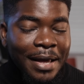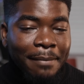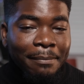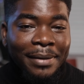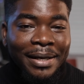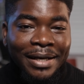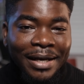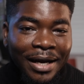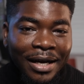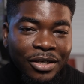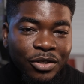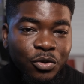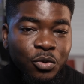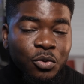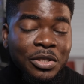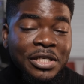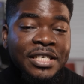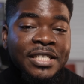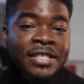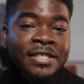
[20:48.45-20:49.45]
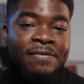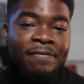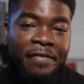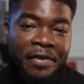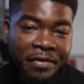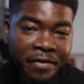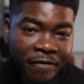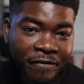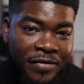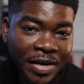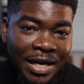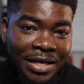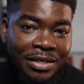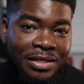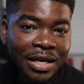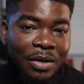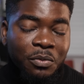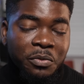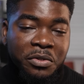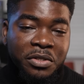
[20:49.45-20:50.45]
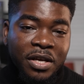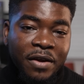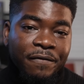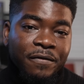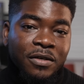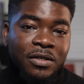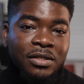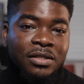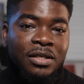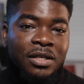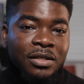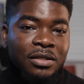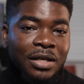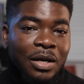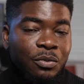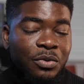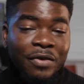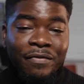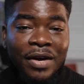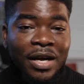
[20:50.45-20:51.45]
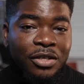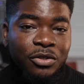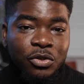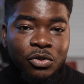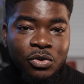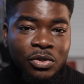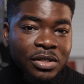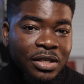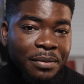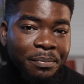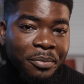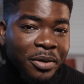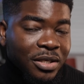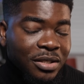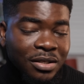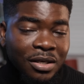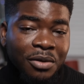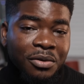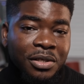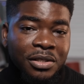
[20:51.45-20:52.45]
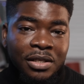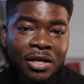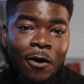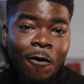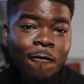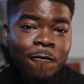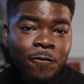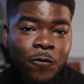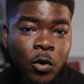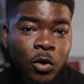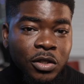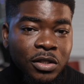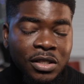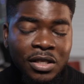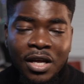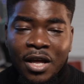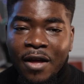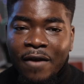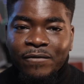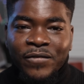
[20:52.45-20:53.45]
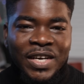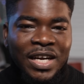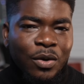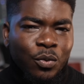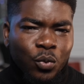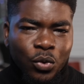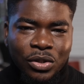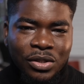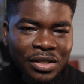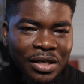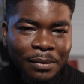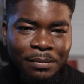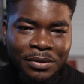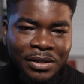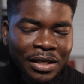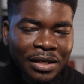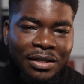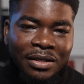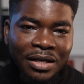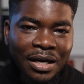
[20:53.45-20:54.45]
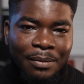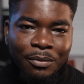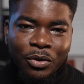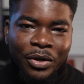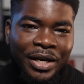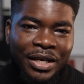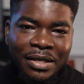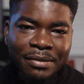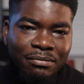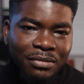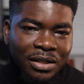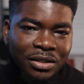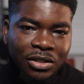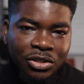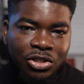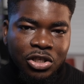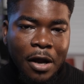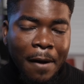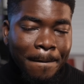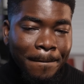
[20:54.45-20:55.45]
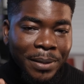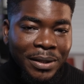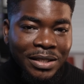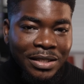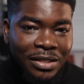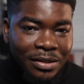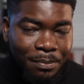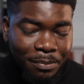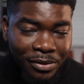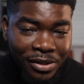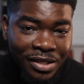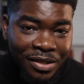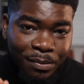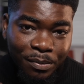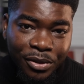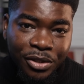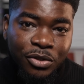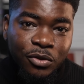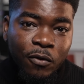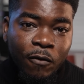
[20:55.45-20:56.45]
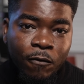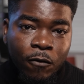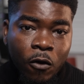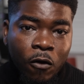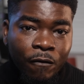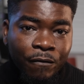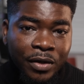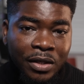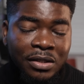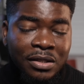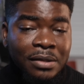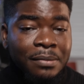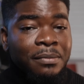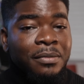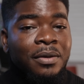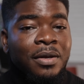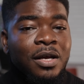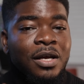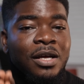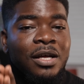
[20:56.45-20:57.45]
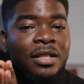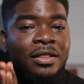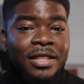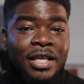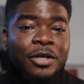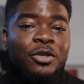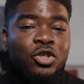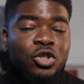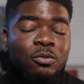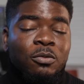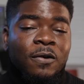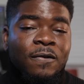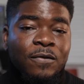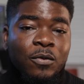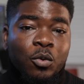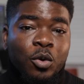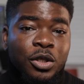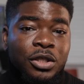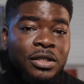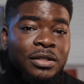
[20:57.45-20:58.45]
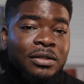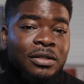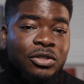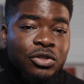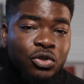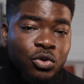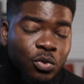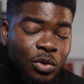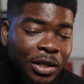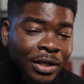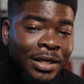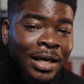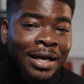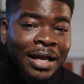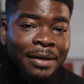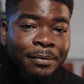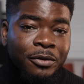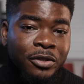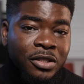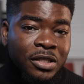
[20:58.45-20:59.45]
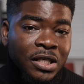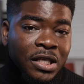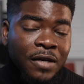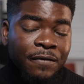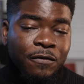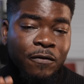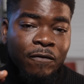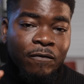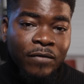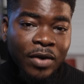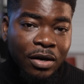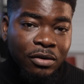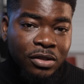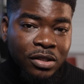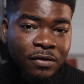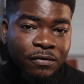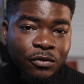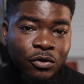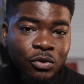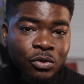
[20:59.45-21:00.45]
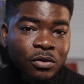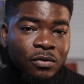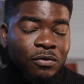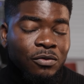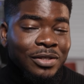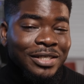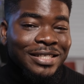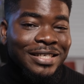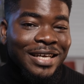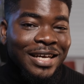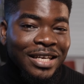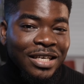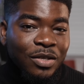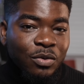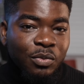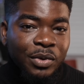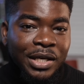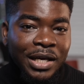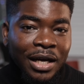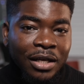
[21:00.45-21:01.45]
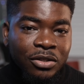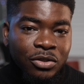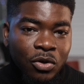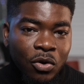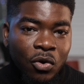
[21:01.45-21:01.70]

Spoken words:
My handle is verified. I will never ask you to send personal data or funds via WhatsApp, Telegram, or any messenger. Please don't fall victim. Thank you so much for watching. Do hit that like button if you found this video useful in any way at